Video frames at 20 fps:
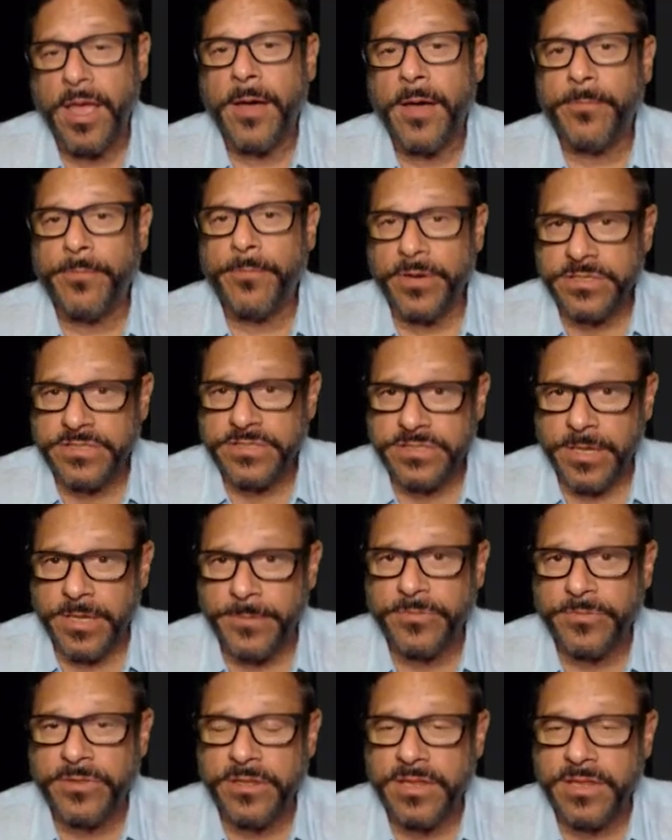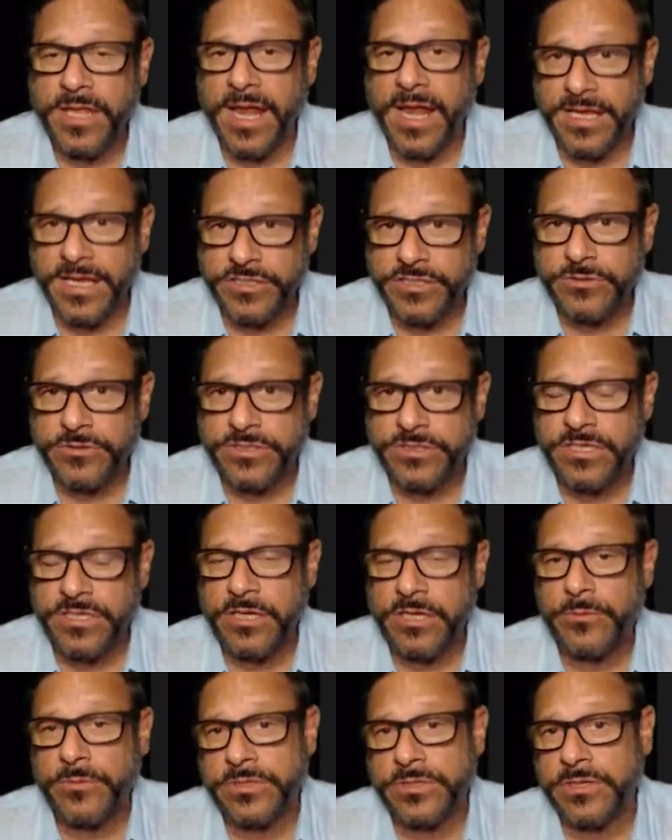but it's something that as you see
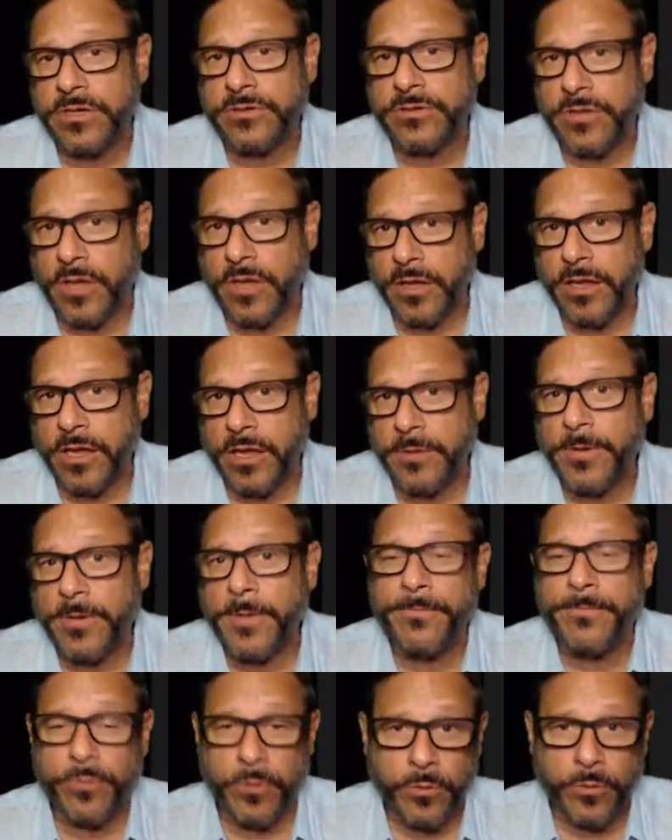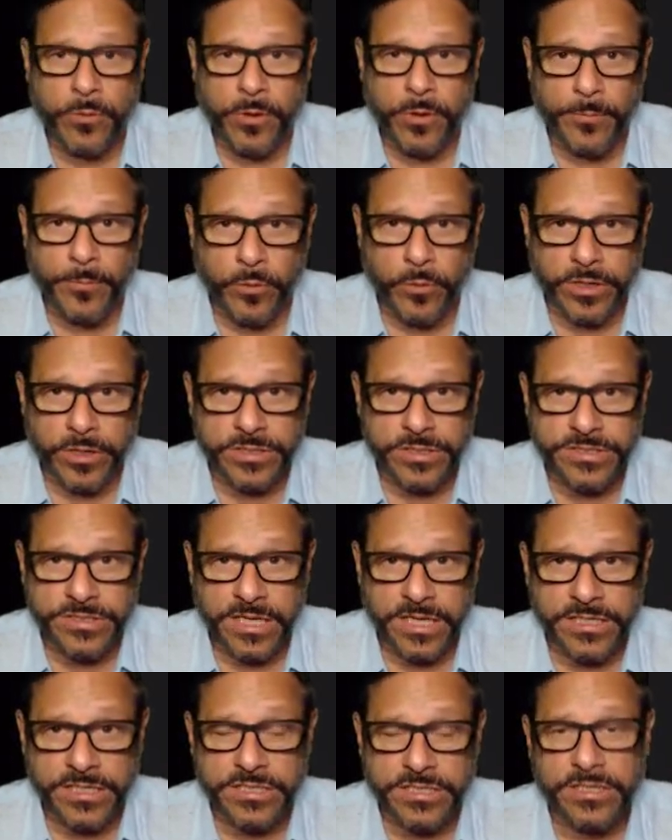and we start talking about program
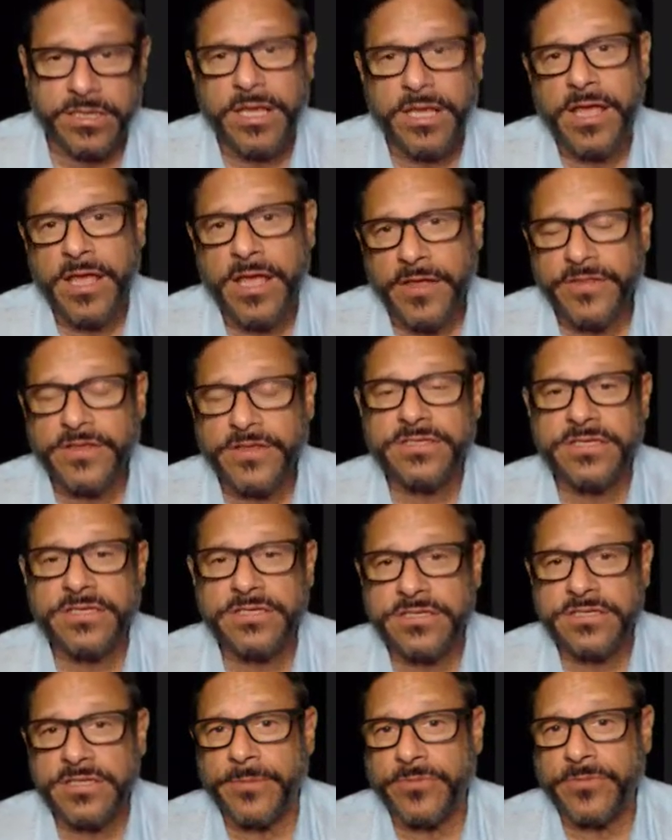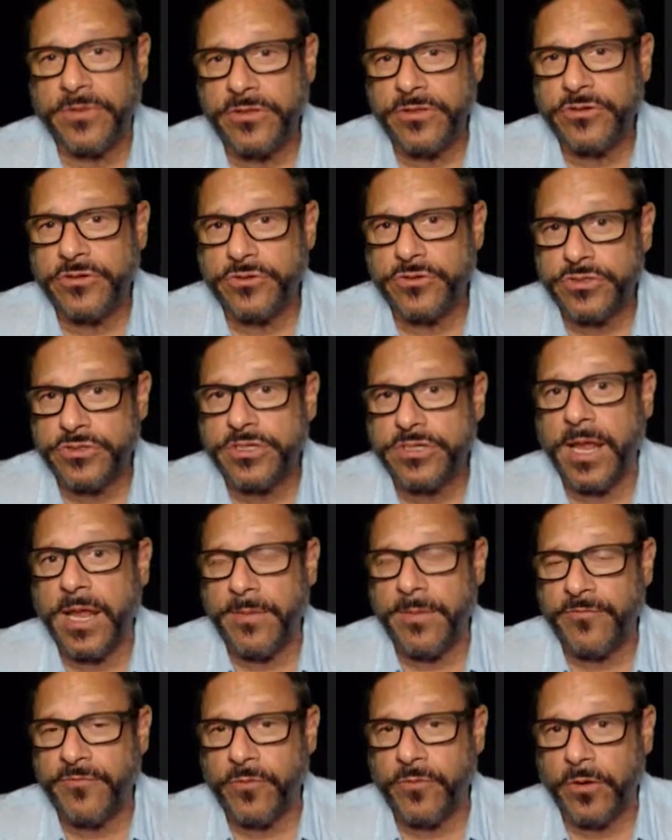organization, this is something that you should
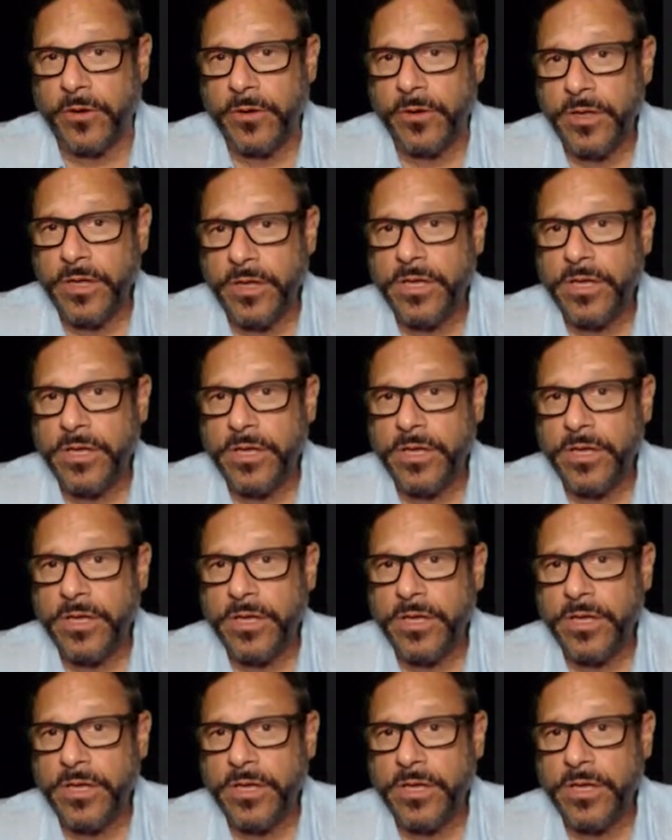aim for.